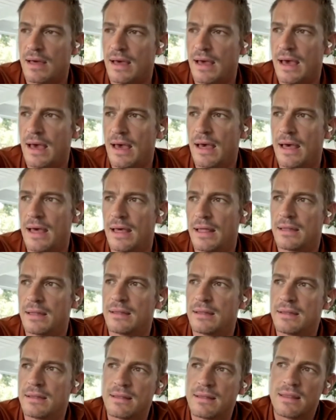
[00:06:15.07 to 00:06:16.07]
And
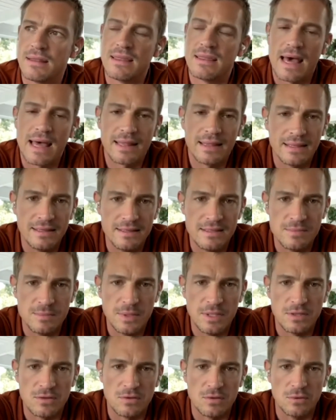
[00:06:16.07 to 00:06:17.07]
that leads
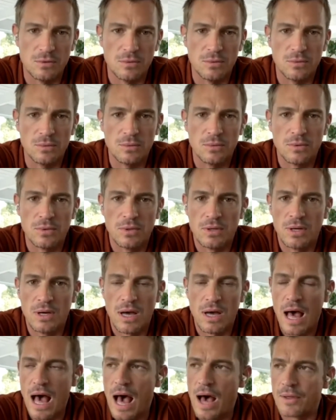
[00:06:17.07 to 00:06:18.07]
me to,
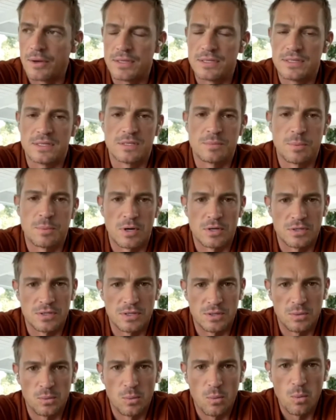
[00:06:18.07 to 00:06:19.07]
how does this
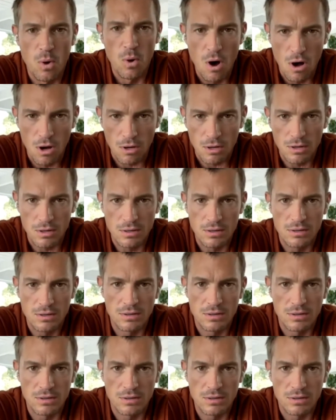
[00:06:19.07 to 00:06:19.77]
person walk?